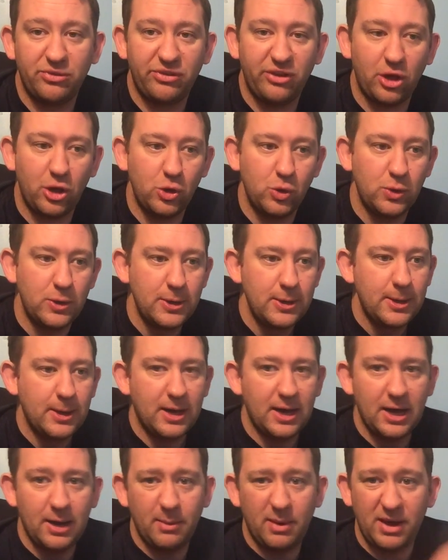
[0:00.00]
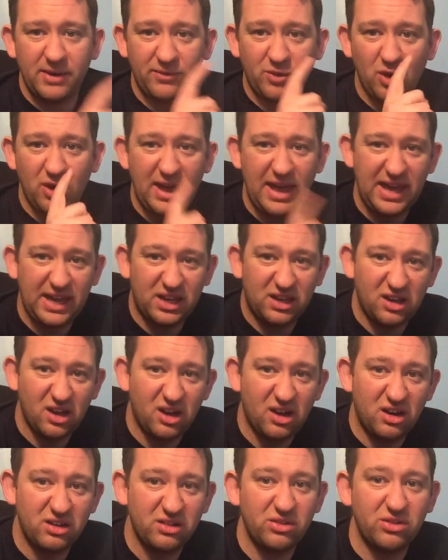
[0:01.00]
So I've got egg
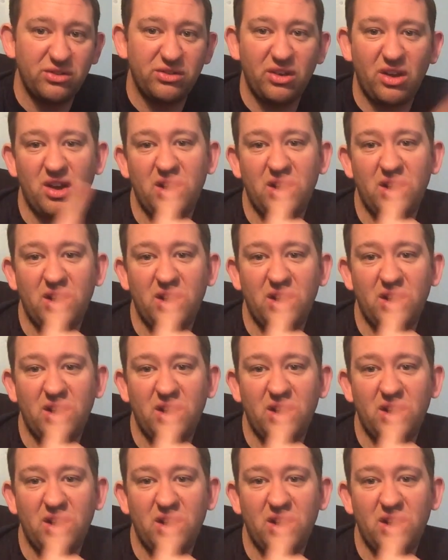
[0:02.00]
cartons,